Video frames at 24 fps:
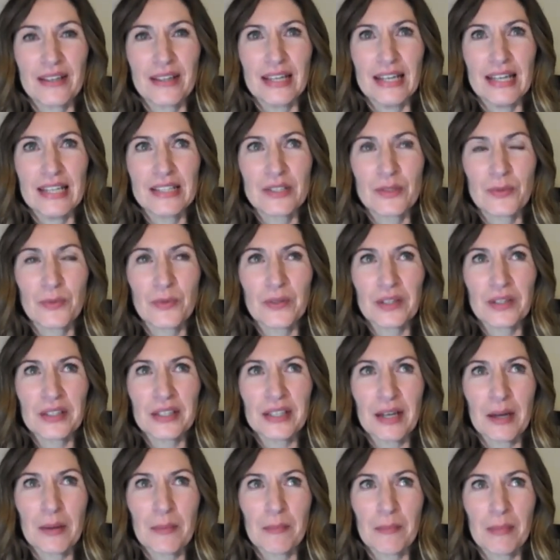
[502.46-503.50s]
it's
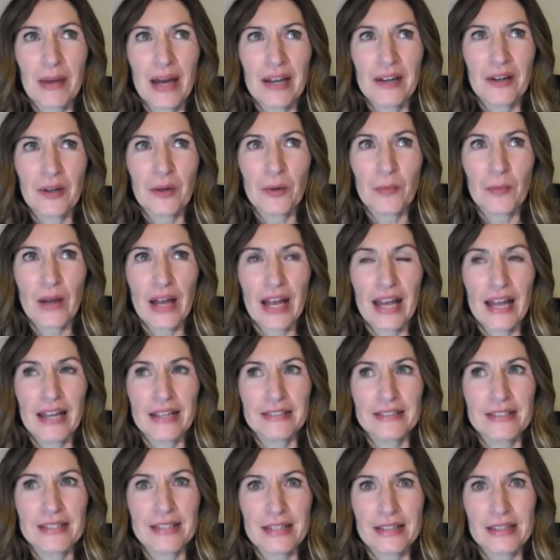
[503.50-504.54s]
really a better
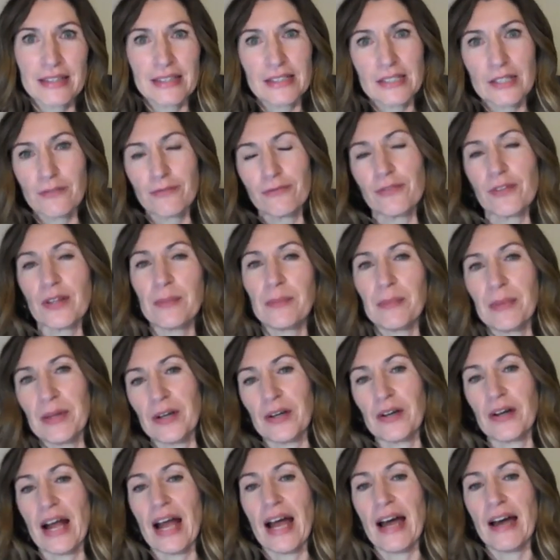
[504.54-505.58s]
way to flip it
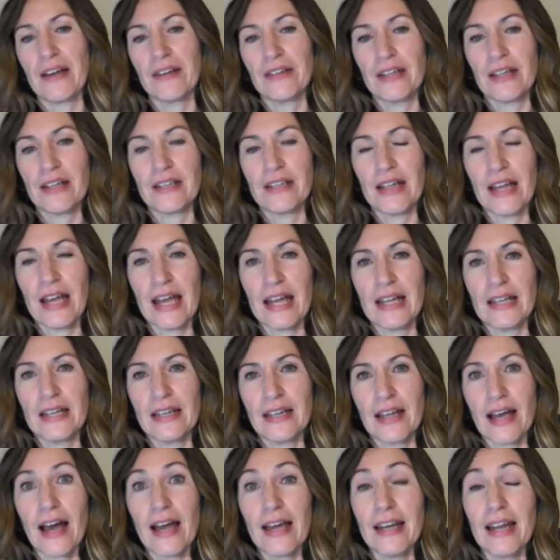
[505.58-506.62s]
around.
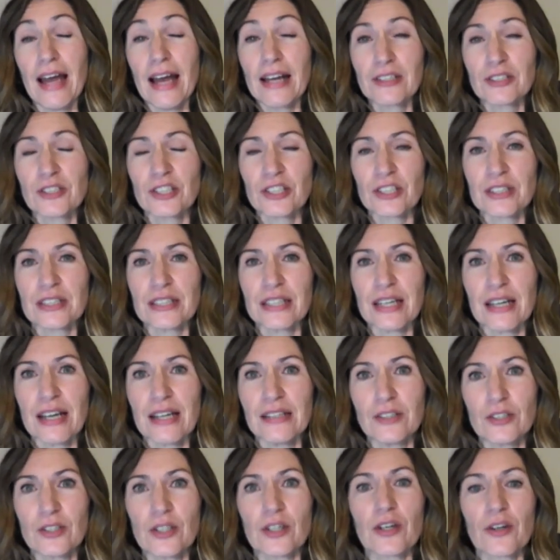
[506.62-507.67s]
And it actually
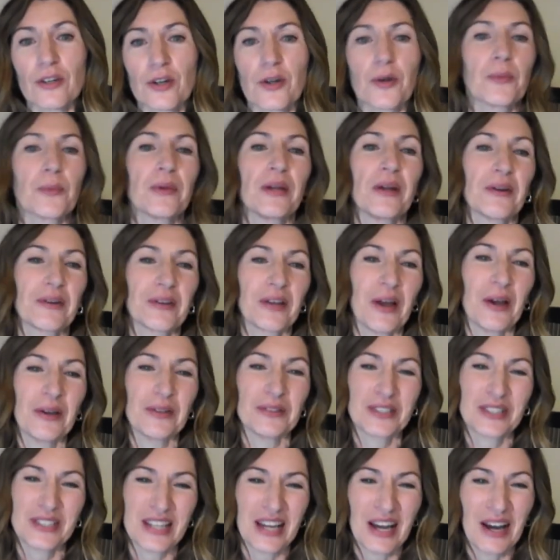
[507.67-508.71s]
took a career
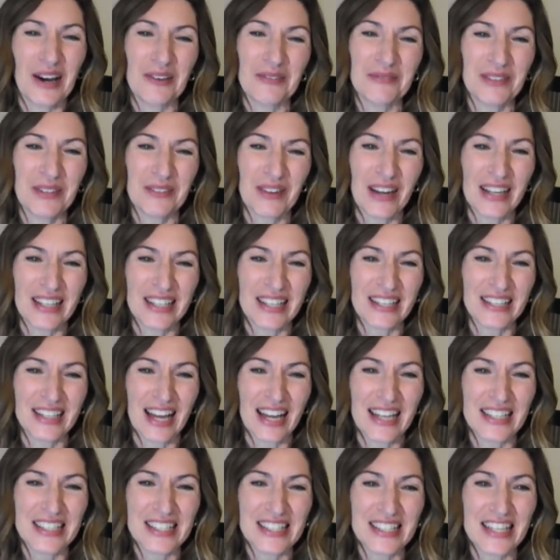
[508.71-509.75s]
coach to help me
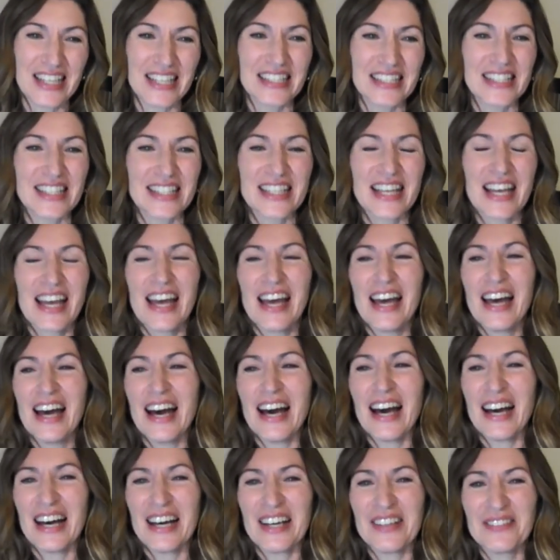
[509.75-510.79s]
recognize this.
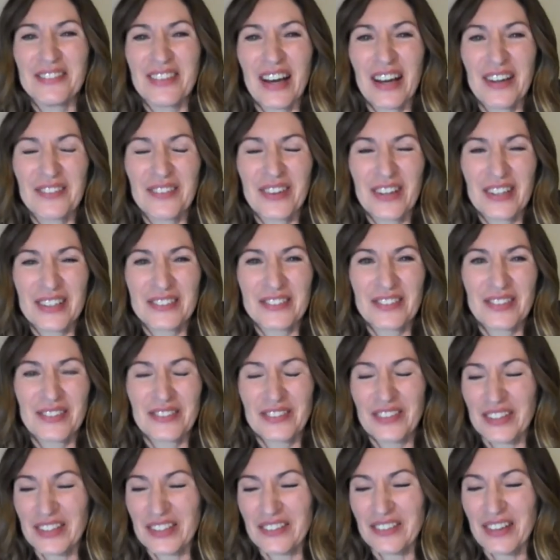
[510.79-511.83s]
I worked with
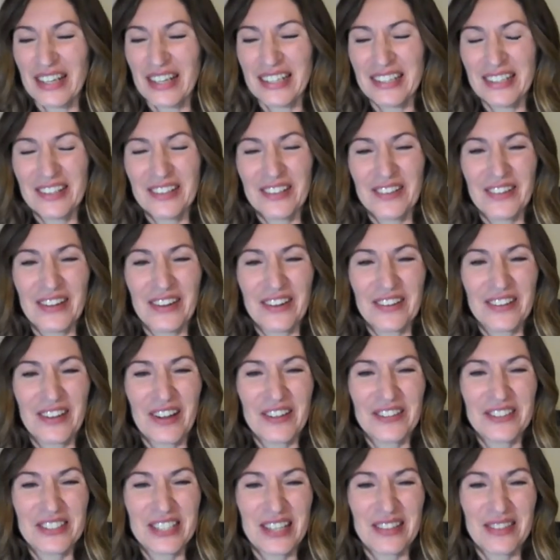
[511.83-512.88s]
really great career
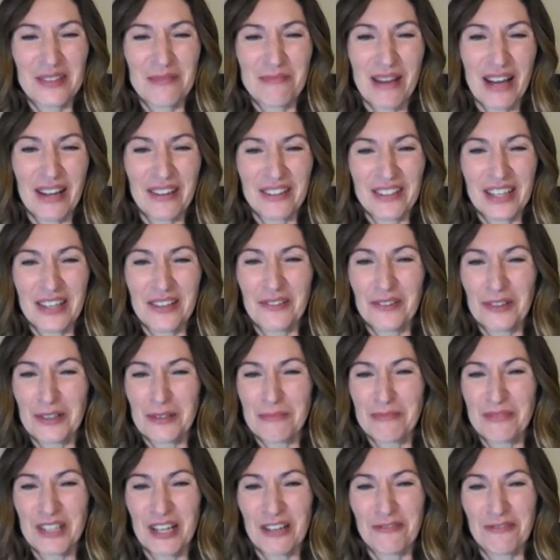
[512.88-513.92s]
coach at the Balky
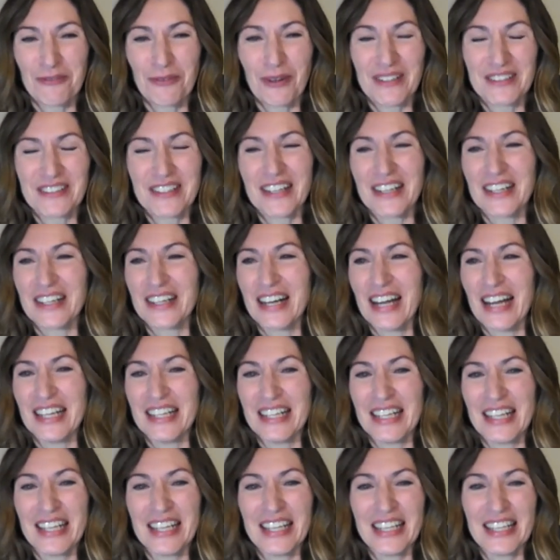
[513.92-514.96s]
Group, Jeff Wunker, and
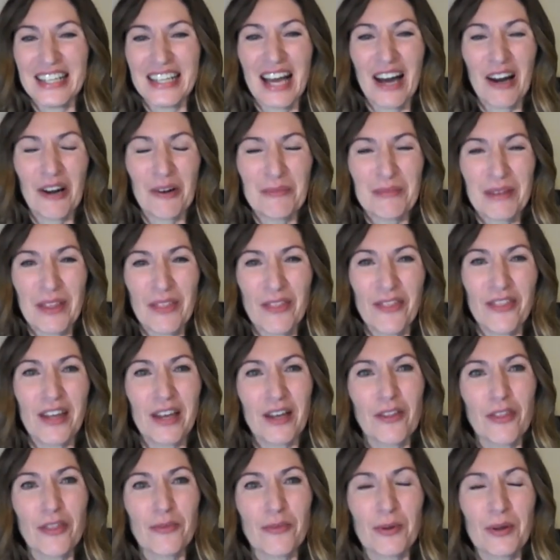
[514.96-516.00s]
he helped me
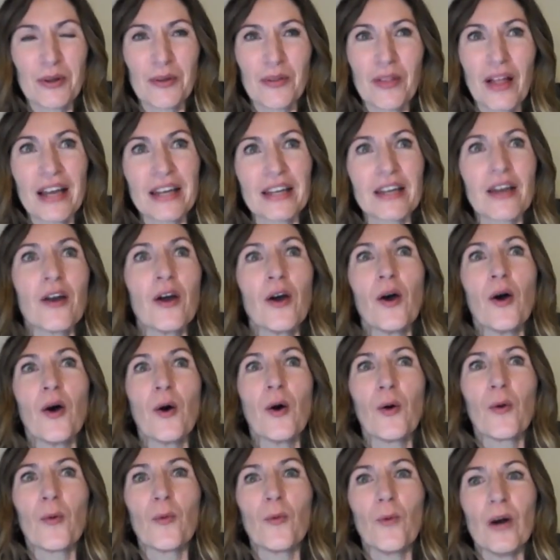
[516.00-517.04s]
think through like
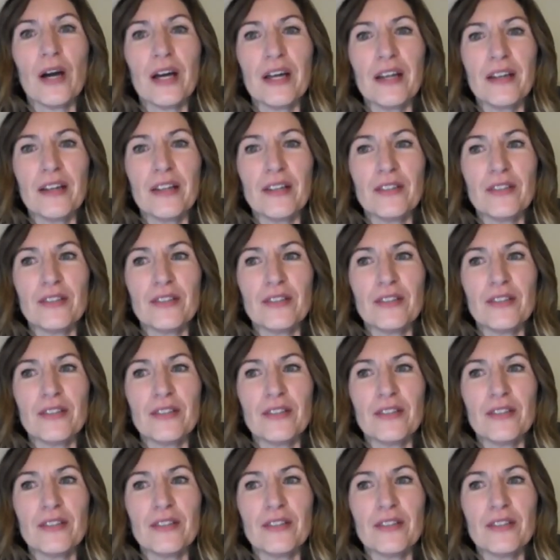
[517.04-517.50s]
what